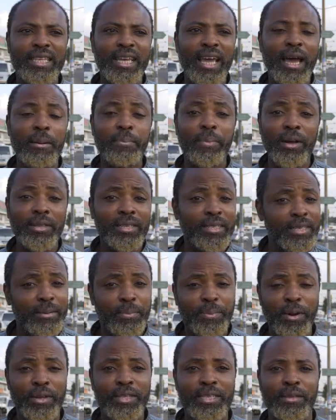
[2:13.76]
The airport is
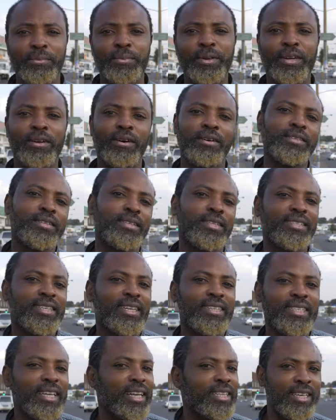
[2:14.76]
important because it's
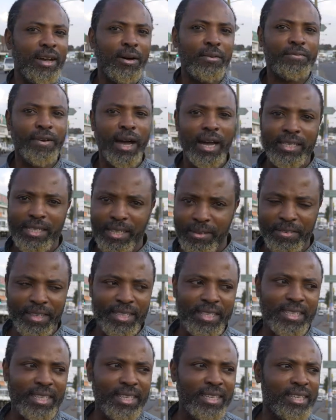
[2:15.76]
the center of
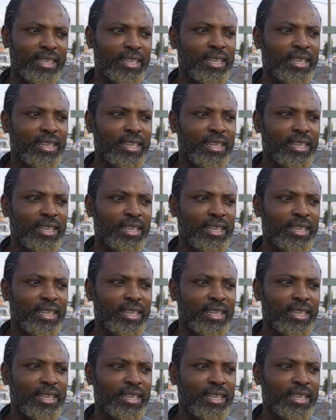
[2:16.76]
activity.